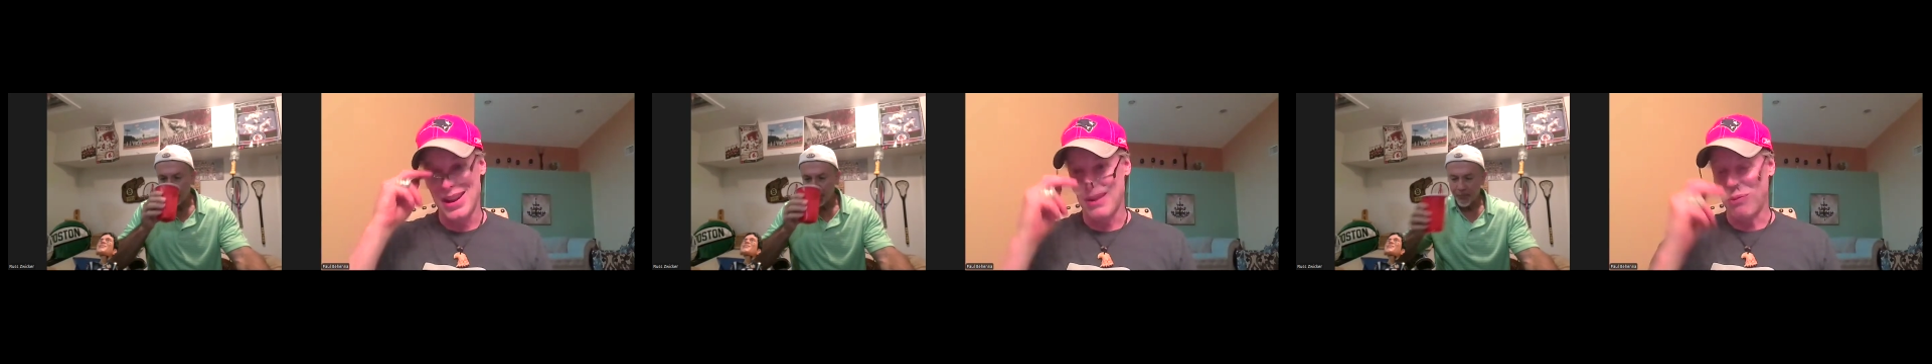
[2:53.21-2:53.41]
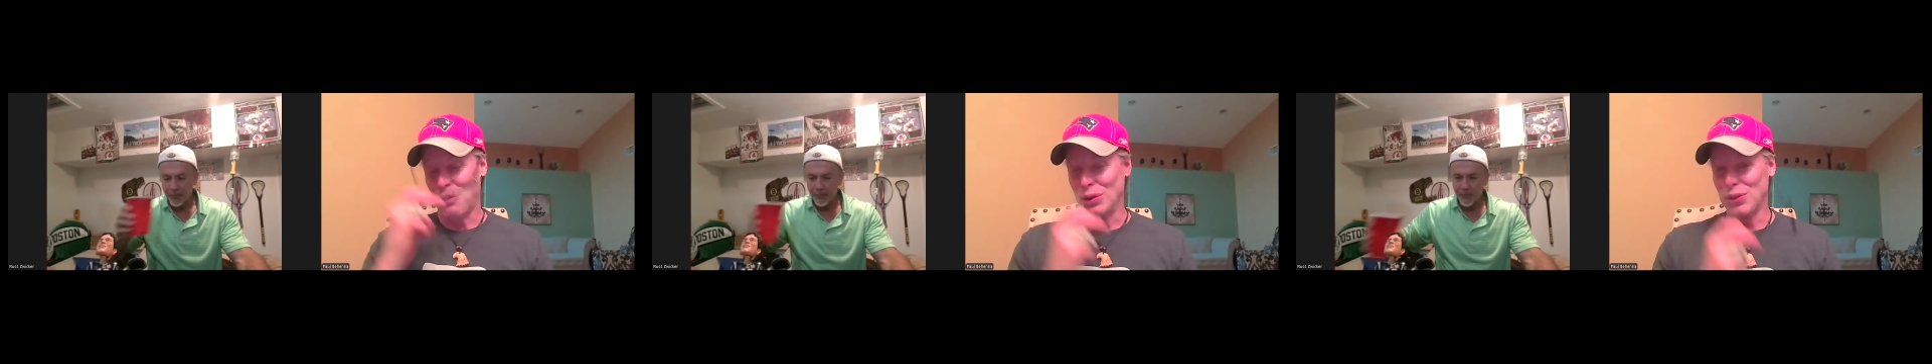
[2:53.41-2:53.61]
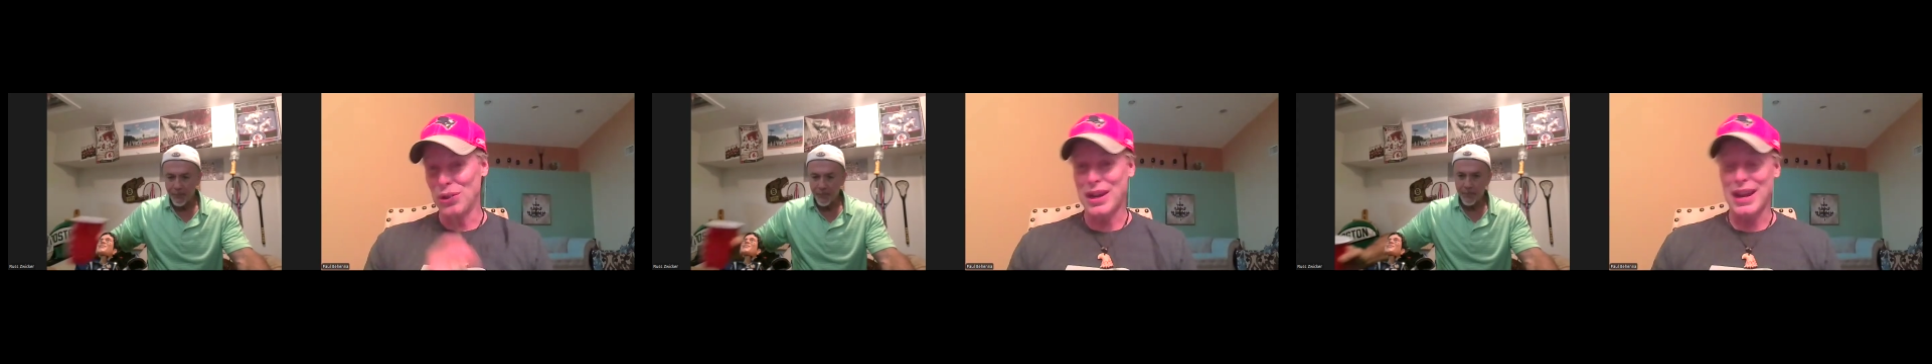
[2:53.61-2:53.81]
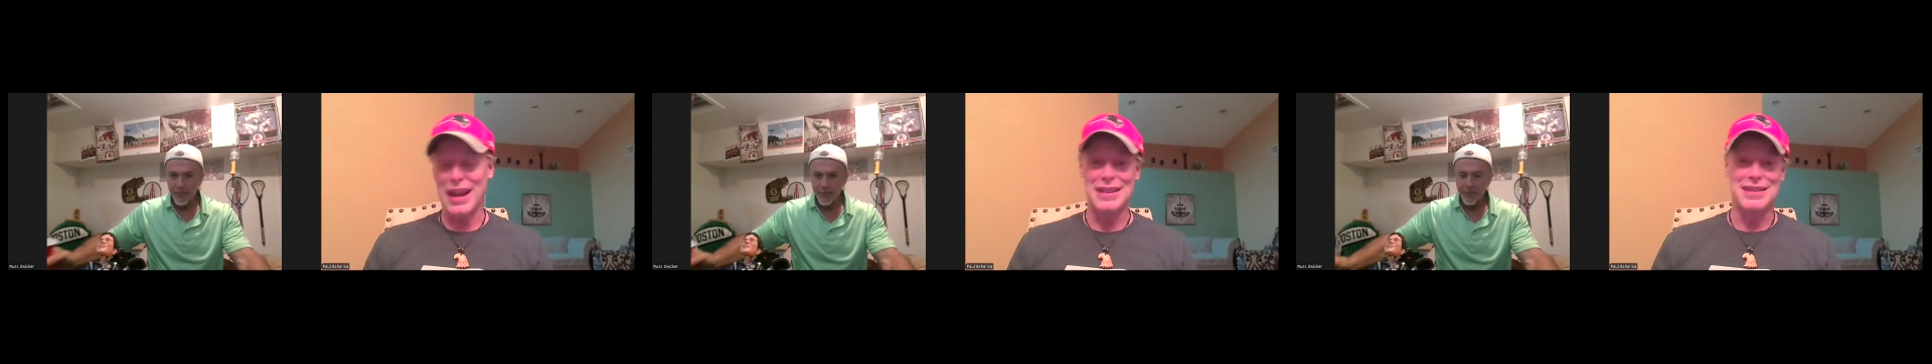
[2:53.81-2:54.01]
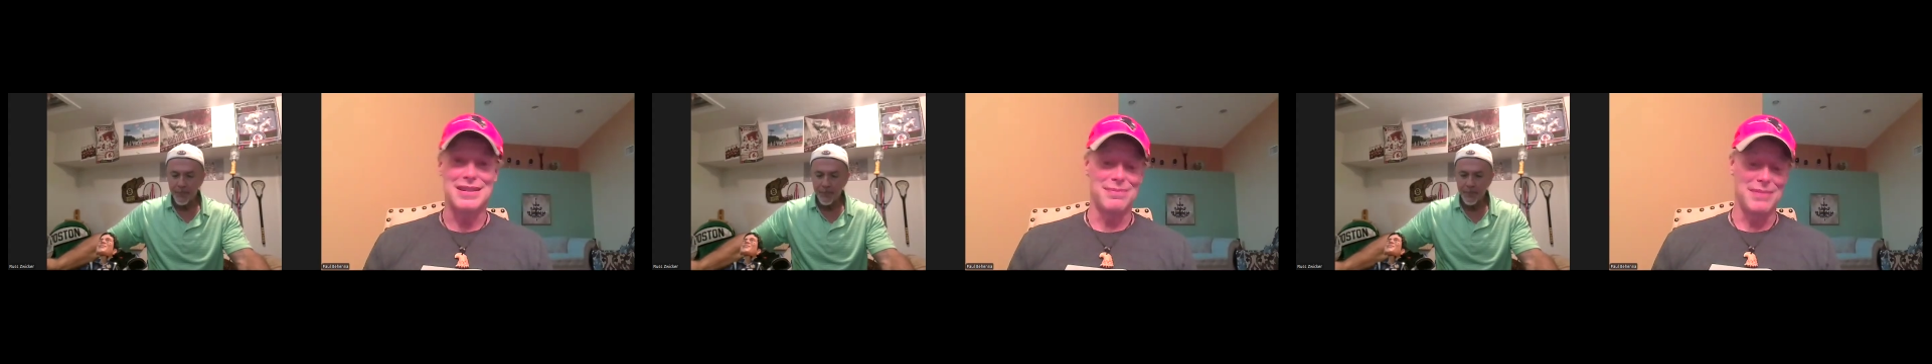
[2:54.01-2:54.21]
we're
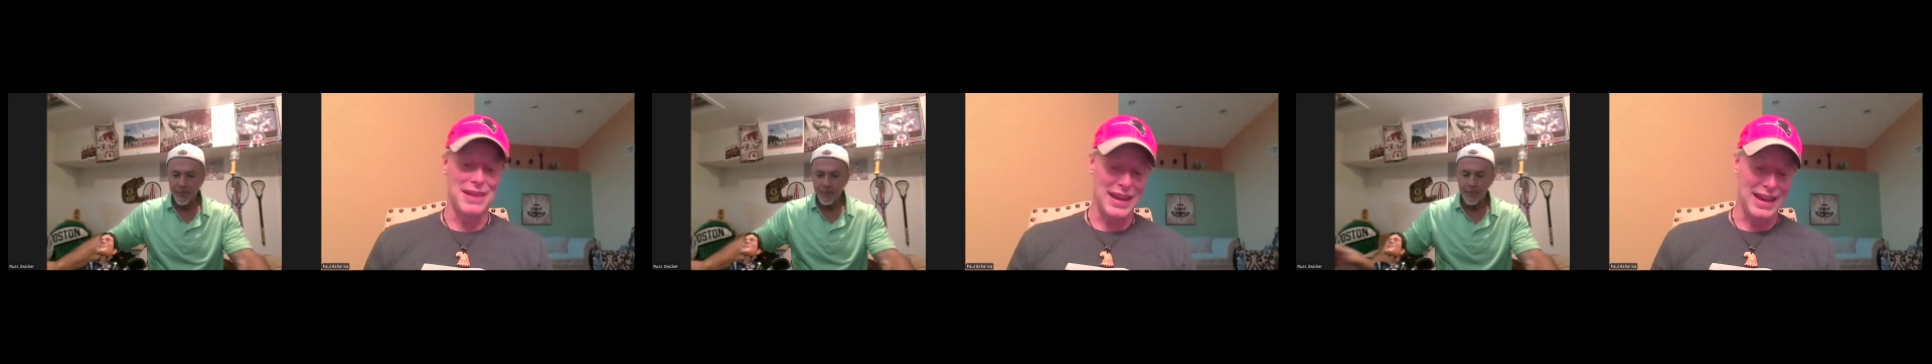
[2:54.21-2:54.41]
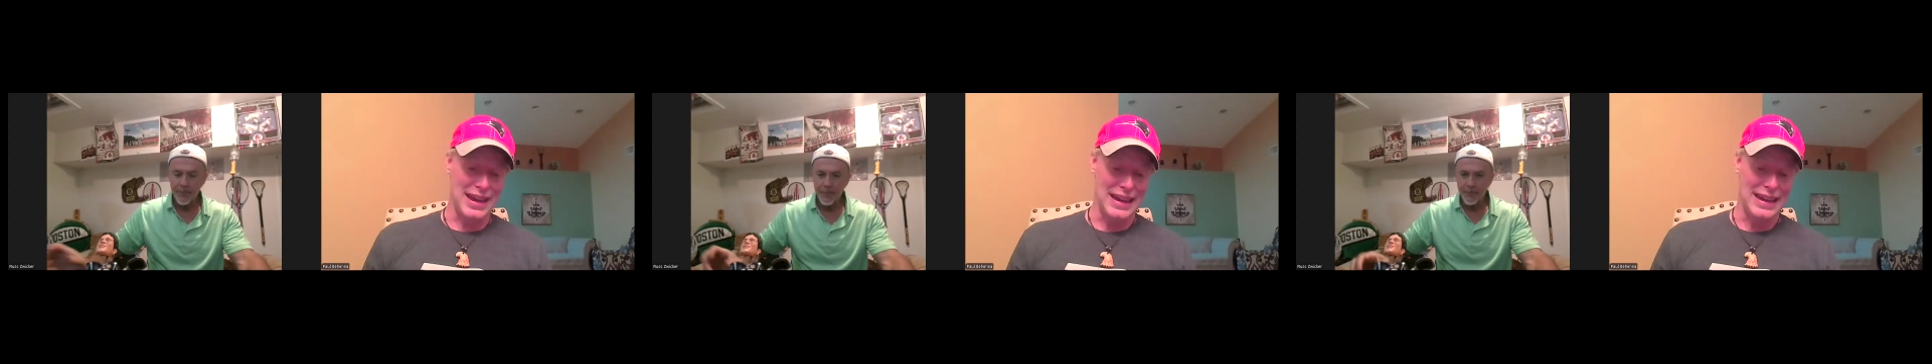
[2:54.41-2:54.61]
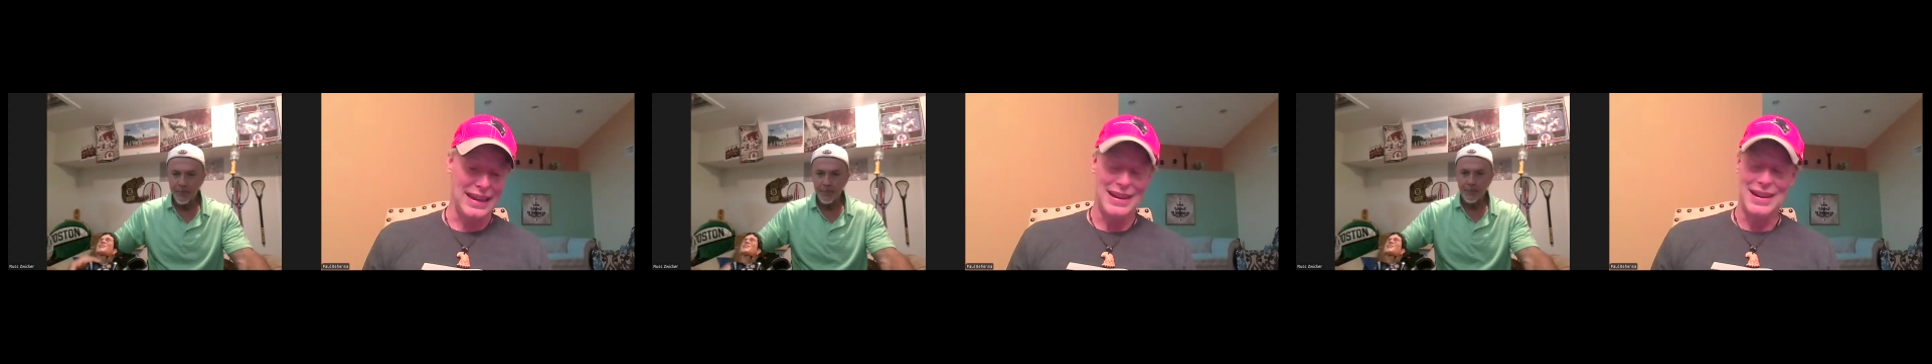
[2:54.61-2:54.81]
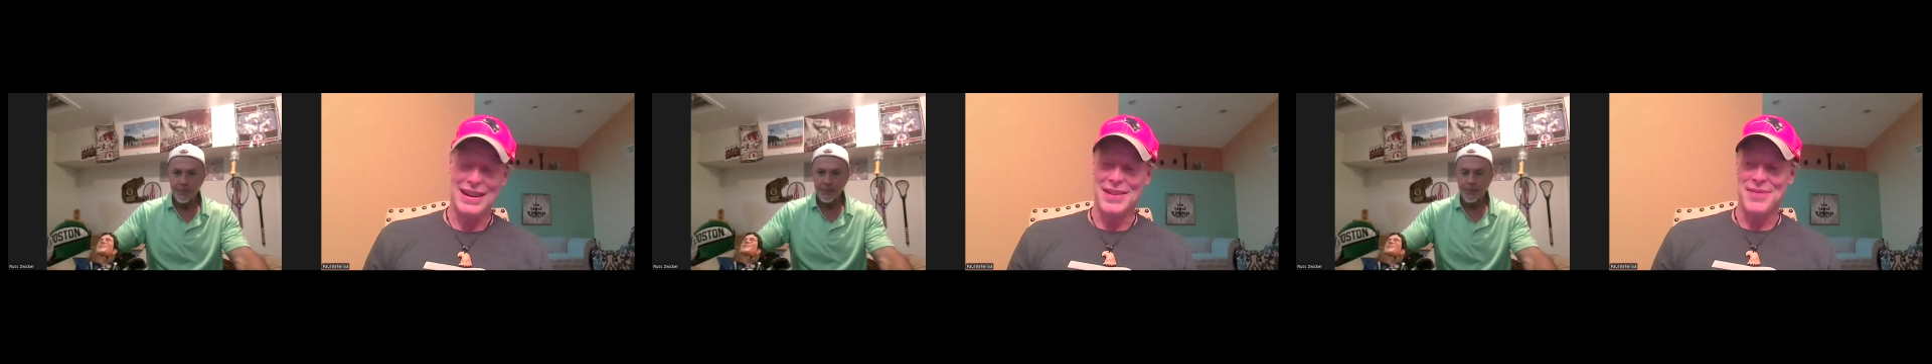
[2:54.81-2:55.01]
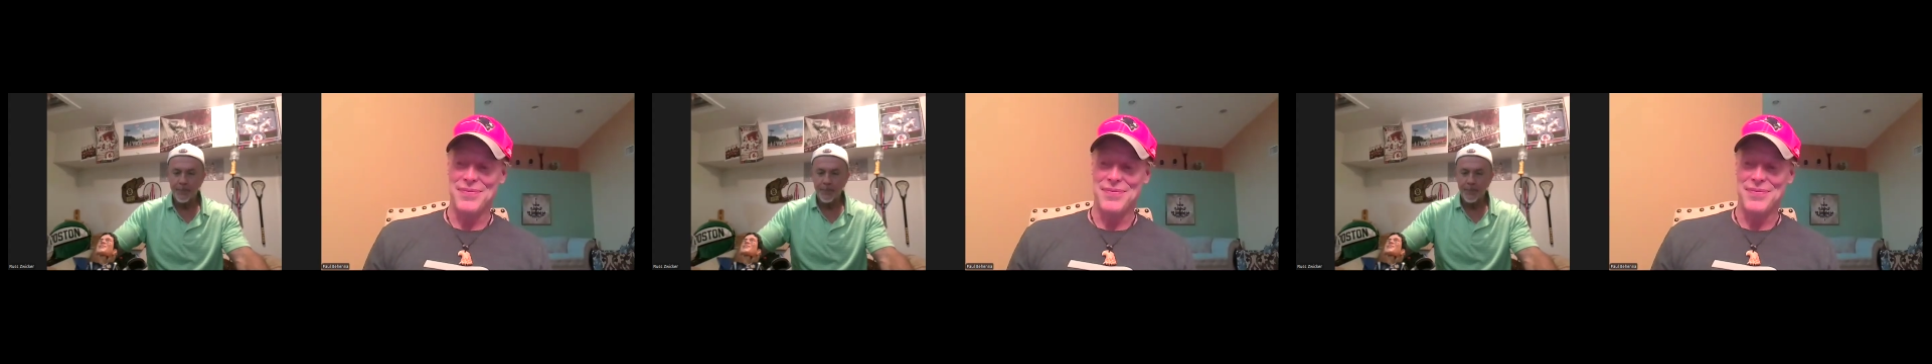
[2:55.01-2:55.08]
looking to me